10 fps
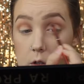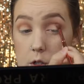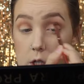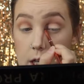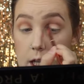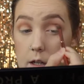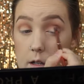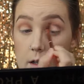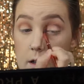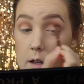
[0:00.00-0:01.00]
shade
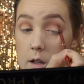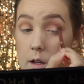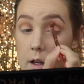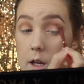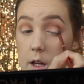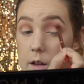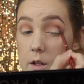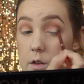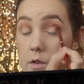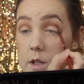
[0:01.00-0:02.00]
and
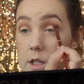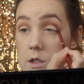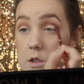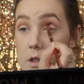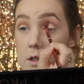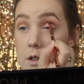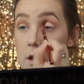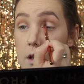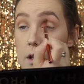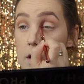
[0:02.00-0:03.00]
the crease just
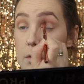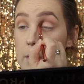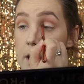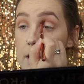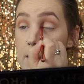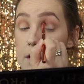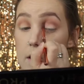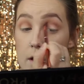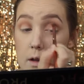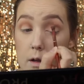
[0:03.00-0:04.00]
a little bit.
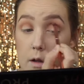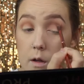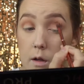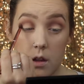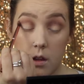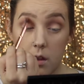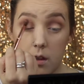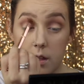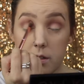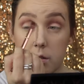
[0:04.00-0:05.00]

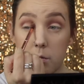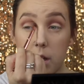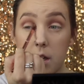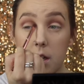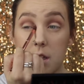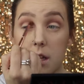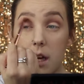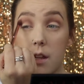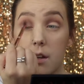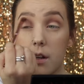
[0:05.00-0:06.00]
These are blending
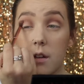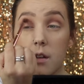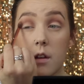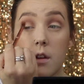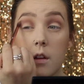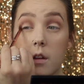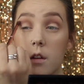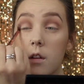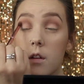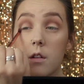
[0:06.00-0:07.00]
together.
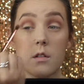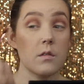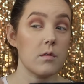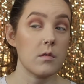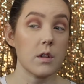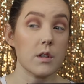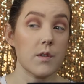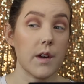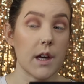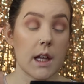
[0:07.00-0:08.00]
Looks
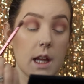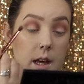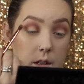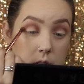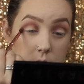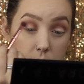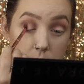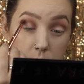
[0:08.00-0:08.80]
very nice.